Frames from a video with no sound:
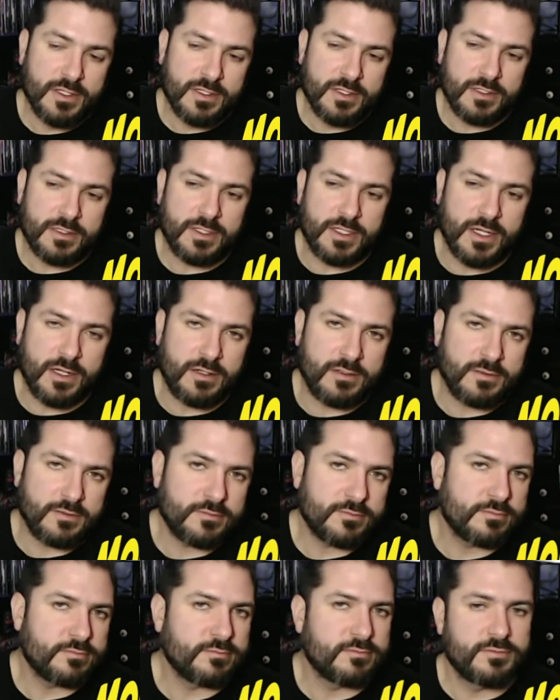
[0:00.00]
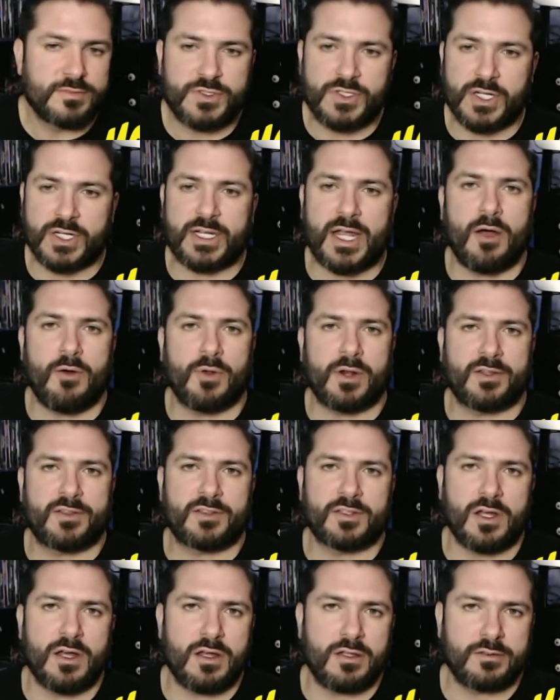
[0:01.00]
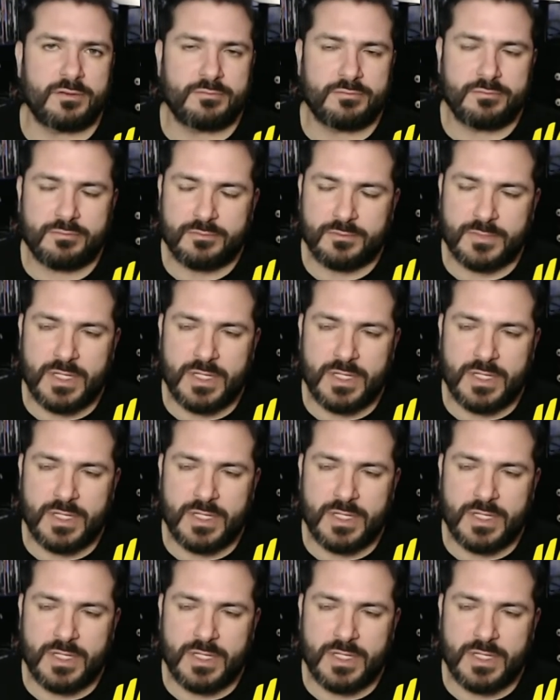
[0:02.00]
you know, check out what I saw and